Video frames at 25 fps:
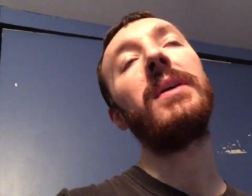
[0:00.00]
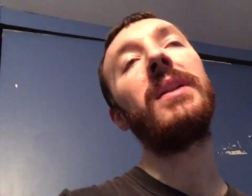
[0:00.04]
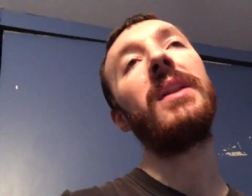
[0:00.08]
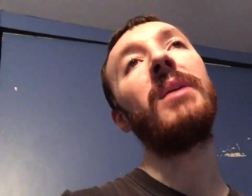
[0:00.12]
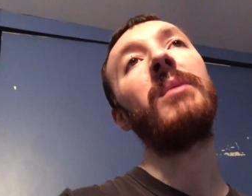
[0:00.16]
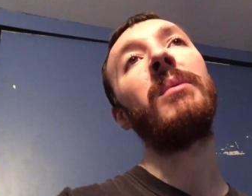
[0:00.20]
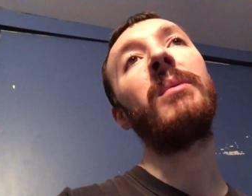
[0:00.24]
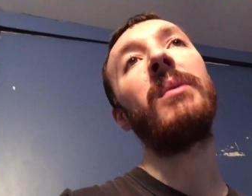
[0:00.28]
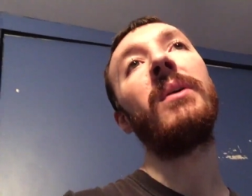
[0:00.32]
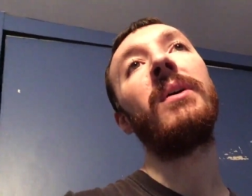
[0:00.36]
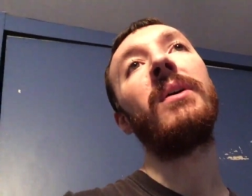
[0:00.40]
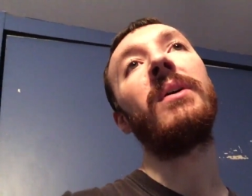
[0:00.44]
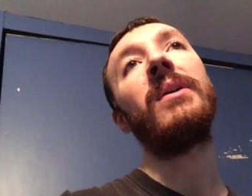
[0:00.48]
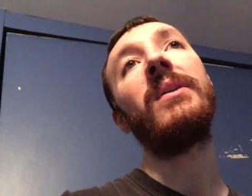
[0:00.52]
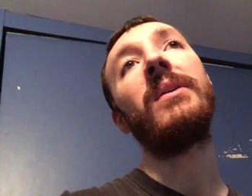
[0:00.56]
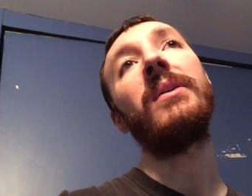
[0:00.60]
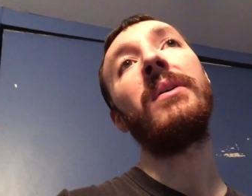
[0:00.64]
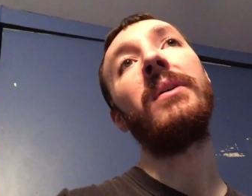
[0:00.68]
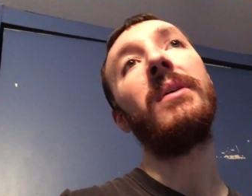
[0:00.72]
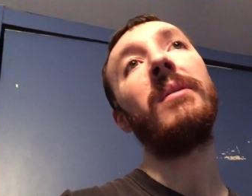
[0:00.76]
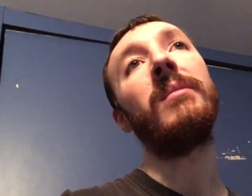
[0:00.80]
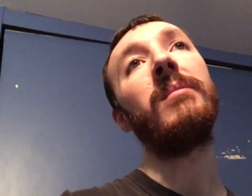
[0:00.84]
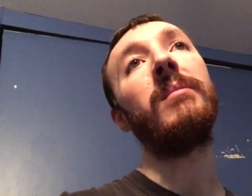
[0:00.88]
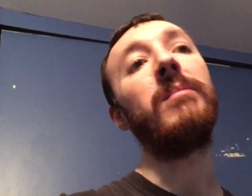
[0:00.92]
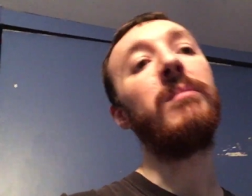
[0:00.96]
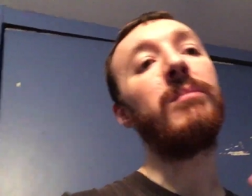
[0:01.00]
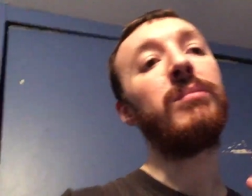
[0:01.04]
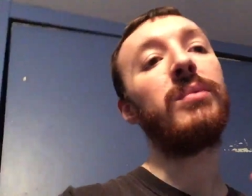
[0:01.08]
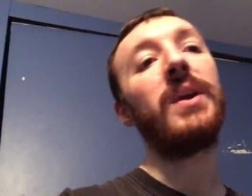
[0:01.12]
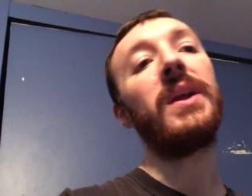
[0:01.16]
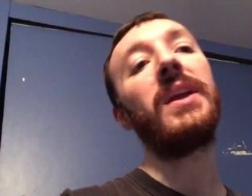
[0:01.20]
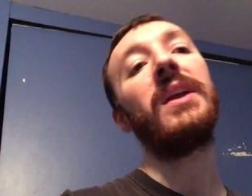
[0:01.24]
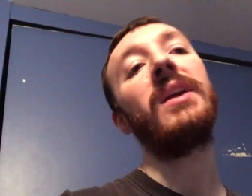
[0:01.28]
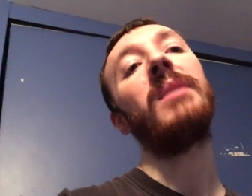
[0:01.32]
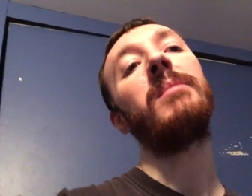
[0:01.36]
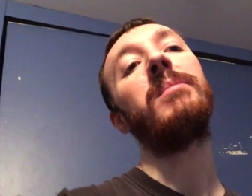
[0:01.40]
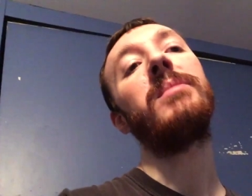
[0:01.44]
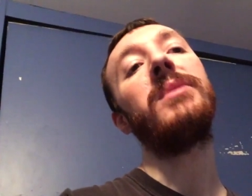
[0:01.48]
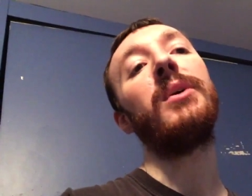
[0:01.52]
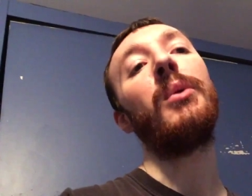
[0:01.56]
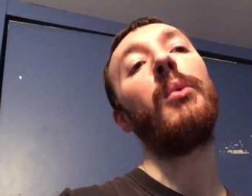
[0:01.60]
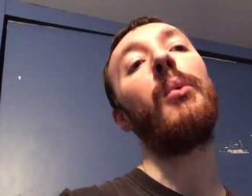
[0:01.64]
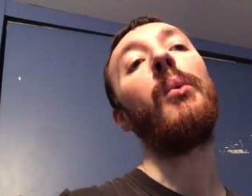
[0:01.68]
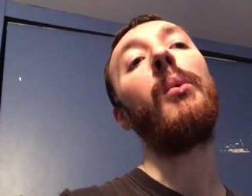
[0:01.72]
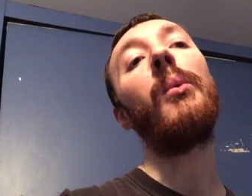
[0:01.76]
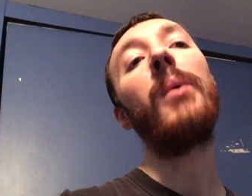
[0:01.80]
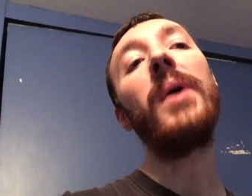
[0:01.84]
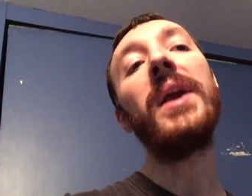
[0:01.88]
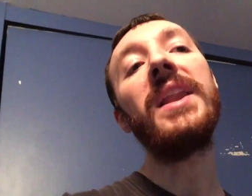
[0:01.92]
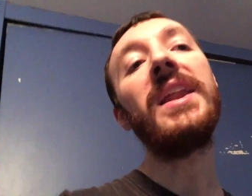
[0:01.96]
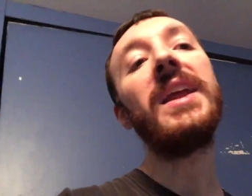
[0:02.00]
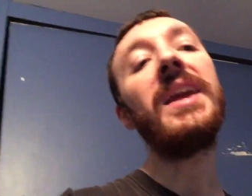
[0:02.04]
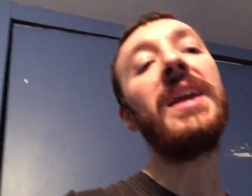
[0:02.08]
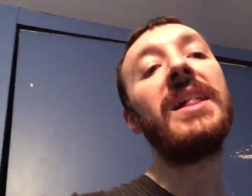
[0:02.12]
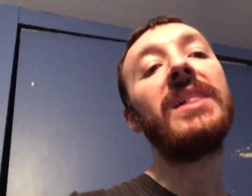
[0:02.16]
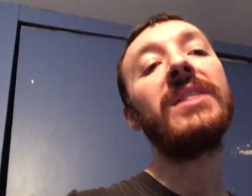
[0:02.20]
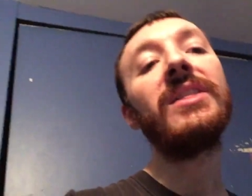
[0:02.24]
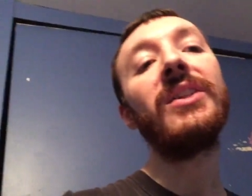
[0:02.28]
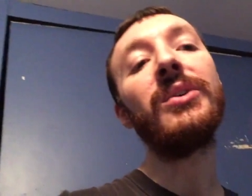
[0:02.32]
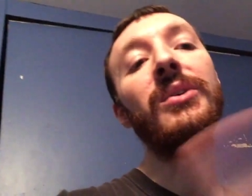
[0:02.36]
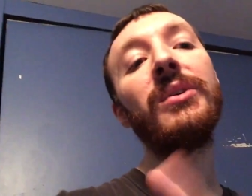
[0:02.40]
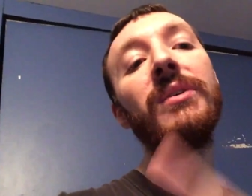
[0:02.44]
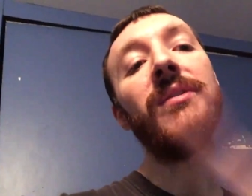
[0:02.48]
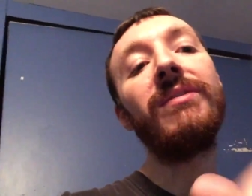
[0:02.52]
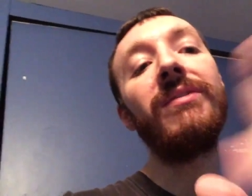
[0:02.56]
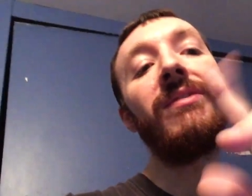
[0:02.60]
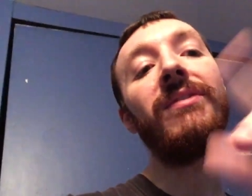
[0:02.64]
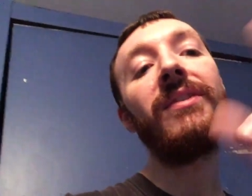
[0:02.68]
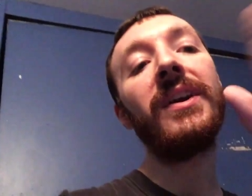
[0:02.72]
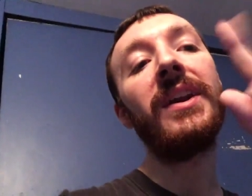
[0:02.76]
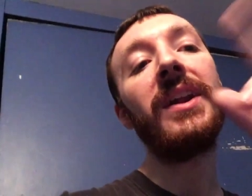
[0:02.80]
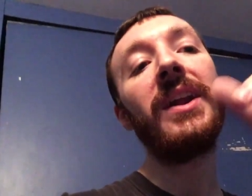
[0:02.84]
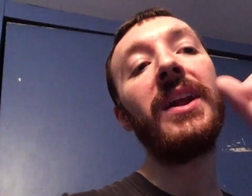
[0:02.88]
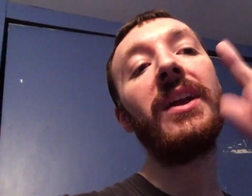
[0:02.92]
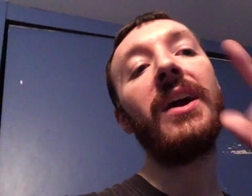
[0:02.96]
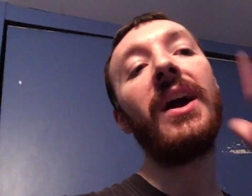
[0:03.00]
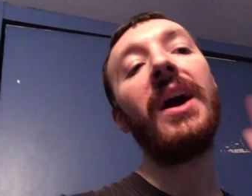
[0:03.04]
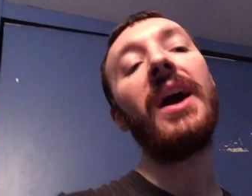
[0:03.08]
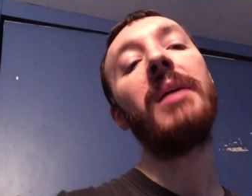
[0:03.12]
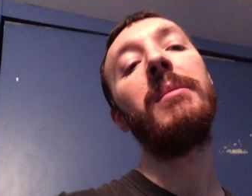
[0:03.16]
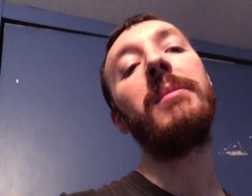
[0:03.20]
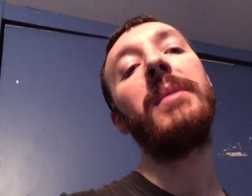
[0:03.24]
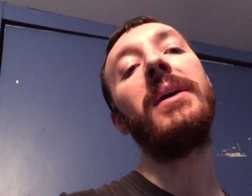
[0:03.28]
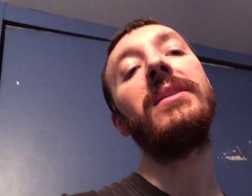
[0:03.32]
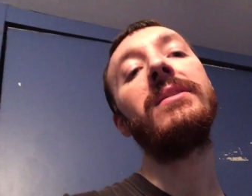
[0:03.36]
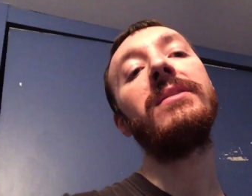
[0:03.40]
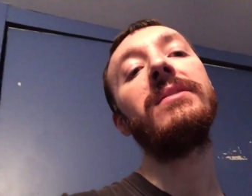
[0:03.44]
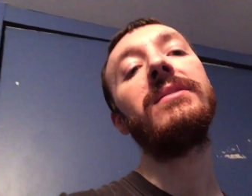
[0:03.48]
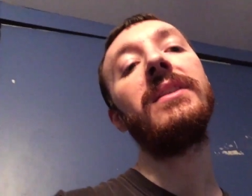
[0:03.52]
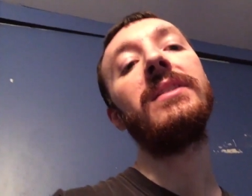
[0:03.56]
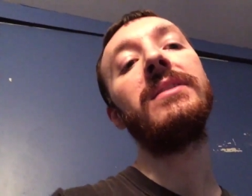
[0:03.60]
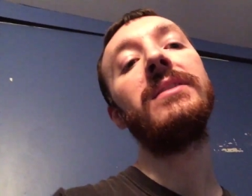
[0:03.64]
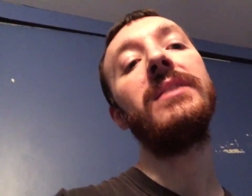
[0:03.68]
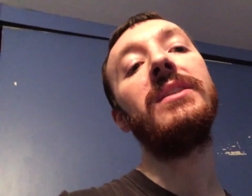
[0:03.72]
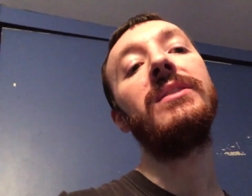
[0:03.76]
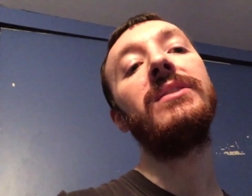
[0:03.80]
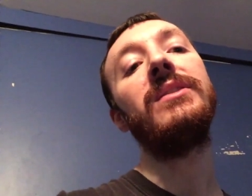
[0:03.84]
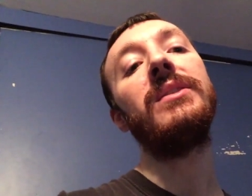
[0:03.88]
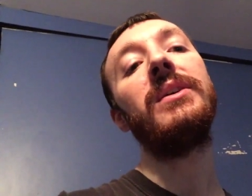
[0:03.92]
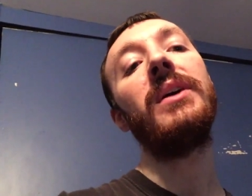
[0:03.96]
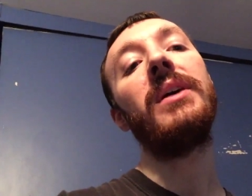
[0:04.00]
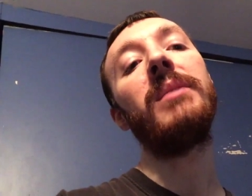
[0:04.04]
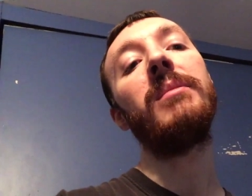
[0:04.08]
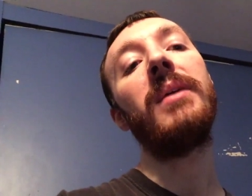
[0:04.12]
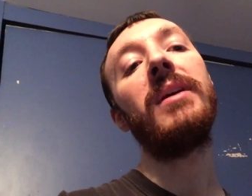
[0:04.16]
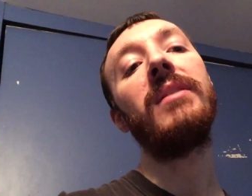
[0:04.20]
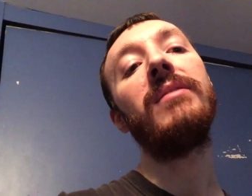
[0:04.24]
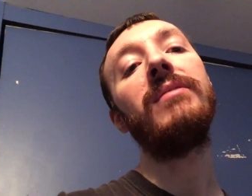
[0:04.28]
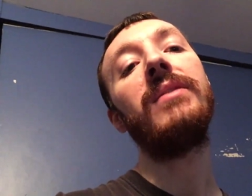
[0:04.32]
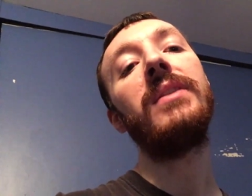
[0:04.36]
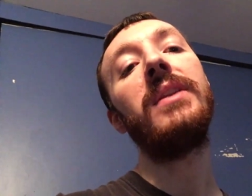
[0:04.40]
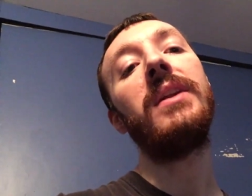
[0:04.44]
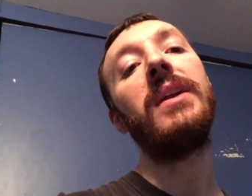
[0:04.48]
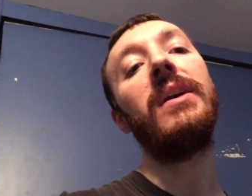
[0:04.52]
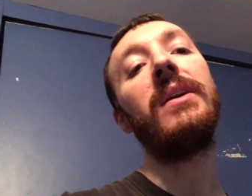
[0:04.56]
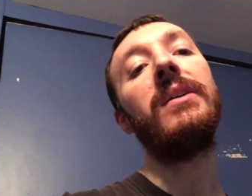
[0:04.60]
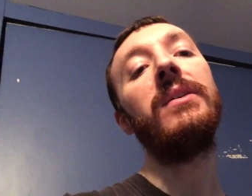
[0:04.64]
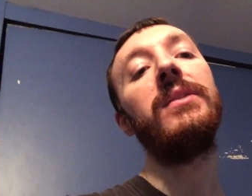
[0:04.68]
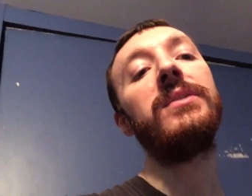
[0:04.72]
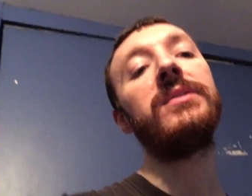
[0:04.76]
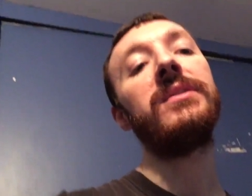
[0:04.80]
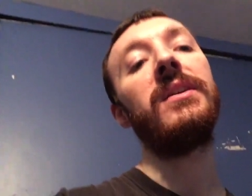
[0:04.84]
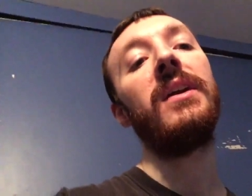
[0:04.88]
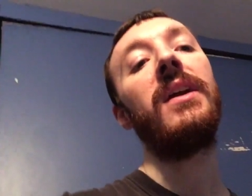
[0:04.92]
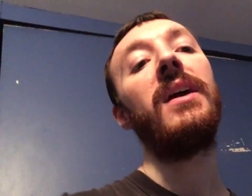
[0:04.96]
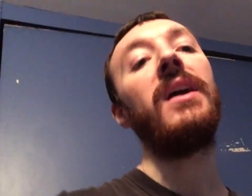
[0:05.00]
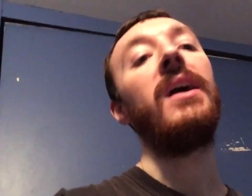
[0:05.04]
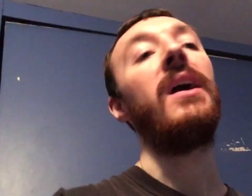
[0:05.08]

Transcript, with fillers: anyone or bring up the witty little funny comments that they do on my videos